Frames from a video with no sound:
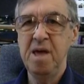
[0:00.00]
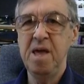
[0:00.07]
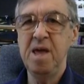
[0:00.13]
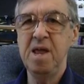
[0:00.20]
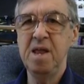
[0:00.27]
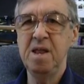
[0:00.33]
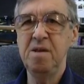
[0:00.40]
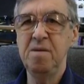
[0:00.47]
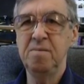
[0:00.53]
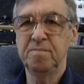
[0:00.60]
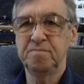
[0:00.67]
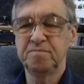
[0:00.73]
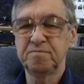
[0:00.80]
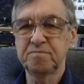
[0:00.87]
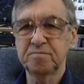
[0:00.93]
In
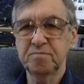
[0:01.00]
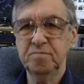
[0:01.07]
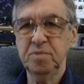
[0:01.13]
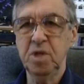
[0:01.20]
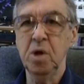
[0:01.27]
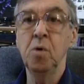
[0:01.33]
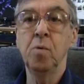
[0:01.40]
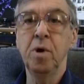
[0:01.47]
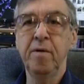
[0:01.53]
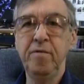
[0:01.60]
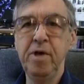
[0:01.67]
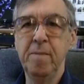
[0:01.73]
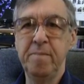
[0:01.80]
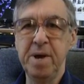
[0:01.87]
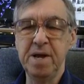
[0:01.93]
one of
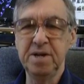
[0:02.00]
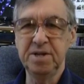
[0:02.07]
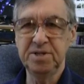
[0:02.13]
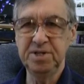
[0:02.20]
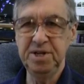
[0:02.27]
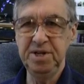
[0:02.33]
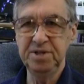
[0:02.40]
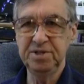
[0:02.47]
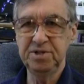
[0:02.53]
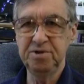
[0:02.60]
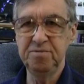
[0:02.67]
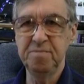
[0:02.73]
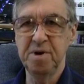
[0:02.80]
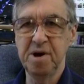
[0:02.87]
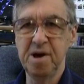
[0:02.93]
the appendices
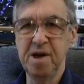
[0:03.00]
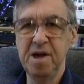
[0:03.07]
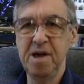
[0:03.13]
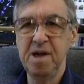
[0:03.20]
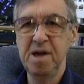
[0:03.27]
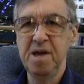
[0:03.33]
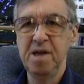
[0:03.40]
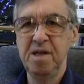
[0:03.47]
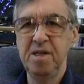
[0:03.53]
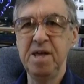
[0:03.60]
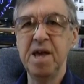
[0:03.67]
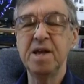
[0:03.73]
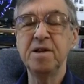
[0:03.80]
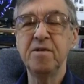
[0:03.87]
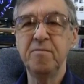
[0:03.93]
to
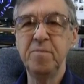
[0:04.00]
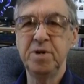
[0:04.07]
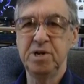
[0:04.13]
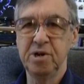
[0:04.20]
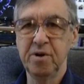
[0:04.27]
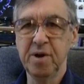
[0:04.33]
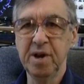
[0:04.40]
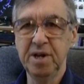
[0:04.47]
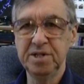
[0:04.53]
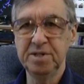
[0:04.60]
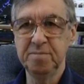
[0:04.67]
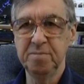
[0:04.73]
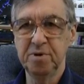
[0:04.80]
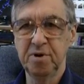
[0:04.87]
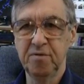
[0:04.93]
the End of
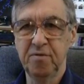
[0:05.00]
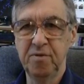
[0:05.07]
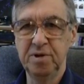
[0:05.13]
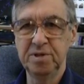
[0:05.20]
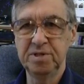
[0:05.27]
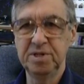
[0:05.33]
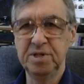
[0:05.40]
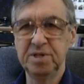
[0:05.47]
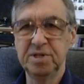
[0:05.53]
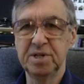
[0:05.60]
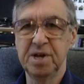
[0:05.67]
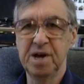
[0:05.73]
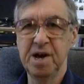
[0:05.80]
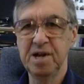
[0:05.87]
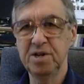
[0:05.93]
Materialism book, for instance,
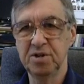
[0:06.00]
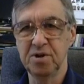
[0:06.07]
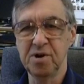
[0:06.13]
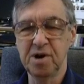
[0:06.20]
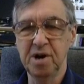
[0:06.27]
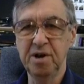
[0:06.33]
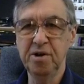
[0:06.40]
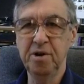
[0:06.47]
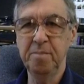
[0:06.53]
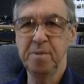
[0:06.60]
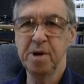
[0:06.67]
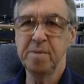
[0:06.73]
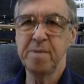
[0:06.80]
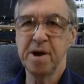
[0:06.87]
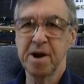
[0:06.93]
I talk a little
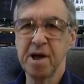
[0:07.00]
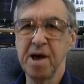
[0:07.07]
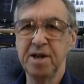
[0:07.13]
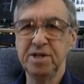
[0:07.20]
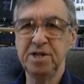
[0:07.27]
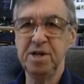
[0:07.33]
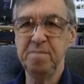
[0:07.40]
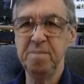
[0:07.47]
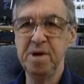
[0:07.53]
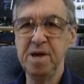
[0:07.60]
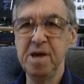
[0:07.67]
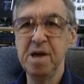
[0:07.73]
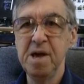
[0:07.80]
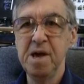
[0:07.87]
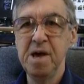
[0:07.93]
bit about
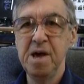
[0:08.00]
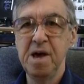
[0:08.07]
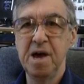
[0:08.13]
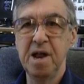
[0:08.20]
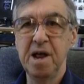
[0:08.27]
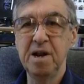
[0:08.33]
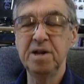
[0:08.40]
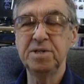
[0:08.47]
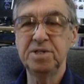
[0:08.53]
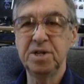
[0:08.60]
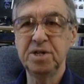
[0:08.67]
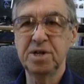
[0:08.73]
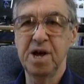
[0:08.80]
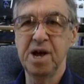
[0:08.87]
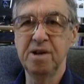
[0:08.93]
ITP, and I list
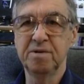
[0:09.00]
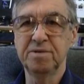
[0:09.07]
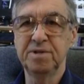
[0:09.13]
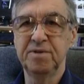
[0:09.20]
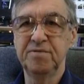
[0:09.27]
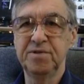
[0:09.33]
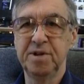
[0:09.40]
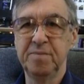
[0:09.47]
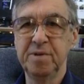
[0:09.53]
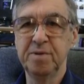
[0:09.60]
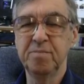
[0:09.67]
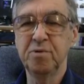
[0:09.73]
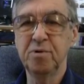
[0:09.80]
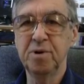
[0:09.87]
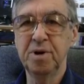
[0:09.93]
the titles of some of the
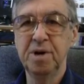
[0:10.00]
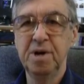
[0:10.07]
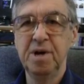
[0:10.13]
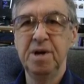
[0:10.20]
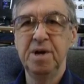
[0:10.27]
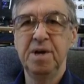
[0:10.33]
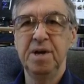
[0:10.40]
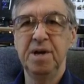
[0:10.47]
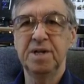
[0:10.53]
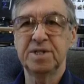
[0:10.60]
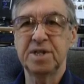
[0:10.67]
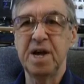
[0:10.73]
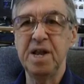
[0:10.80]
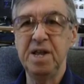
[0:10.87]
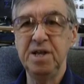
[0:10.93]
more
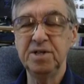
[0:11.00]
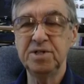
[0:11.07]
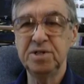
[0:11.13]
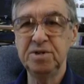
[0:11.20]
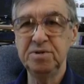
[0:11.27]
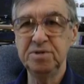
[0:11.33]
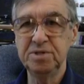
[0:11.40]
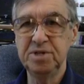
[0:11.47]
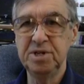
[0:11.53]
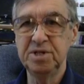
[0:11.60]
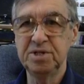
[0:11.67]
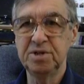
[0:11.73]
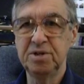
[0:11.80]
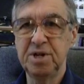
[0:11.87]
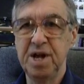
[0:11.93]
exciting students'
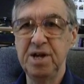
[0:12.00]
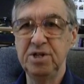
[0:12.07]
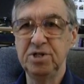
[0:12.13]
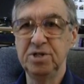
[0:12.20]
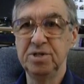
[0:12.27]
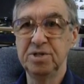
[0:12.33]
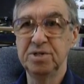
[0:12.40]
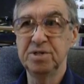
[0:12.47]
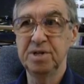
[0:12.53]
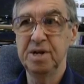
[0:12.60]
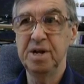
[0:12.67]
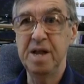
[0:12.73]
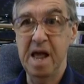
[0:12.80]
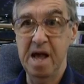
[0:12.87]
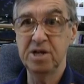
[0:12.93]
dissertations,
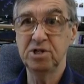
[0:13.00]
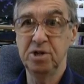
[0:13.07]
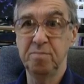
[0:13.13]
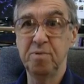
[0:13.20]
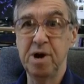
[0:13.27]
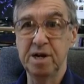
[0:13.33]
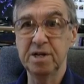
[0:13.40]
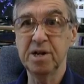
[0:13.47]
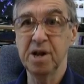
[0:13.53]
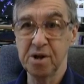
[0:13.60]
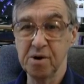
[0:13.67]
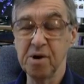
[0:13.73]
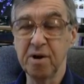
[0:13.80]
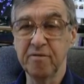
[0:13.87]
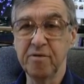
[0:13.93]
and actually practically
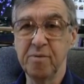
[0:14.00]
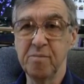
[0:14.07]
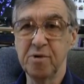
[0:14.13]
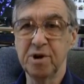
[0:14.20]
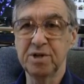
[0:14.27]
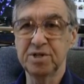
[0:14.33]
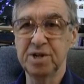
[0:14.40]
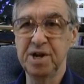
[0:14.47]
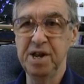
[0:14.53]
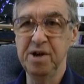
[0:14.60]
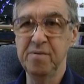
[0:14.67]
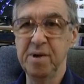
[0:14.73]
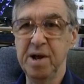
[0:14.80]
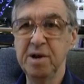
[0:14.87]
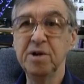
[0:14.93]
all of them were
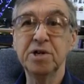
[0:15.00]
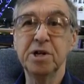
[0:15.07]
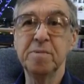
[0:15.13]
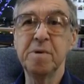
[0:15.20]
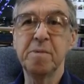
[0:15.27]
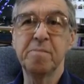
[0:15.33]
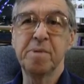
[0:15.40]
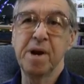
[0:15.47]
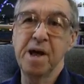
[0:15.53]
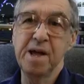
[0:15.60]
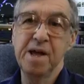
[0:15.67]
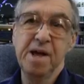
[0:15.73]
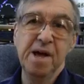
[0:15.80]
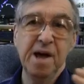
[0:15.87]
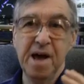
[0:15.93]
exciting when I looked them up, but
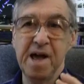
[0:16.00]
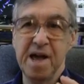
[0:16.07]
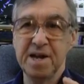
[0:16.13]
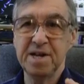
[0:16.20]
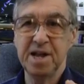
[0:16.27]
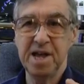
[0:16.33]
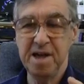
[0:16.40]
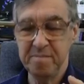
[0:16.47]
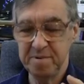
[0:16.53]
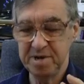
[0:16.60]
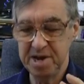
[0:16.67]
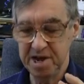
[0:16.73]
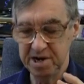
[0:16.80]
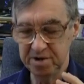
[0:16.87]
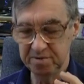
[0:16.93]
I had to keep it
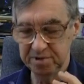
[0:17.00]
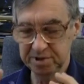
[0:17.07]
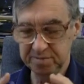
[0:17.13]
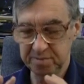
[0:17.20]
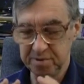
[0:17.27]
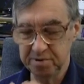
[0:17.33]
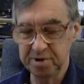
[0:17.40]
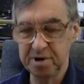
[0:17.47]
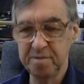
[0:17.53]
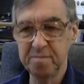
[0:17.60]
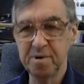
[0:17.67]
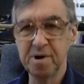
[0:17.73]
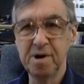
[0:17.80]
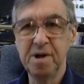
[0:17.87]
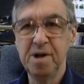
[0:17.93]
down to a small
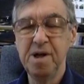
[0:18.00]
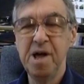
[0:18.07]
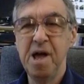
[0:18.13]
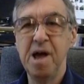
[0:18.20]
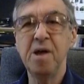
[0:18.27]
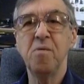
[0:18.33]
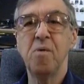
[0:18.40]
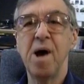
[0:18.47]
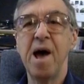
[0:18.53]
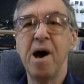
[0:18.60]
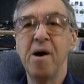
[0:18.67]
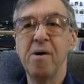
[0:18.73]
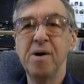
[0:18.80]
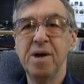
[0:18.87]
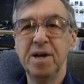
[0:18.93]
number, and
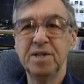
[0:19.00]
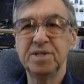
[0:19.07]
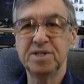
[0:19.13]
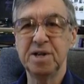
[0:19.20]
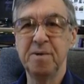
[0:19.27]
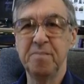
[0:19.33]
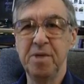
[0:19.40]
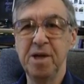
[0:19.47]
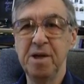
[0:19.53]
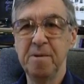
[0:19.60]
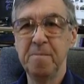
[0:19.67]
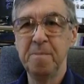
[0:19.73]
wow, it's something.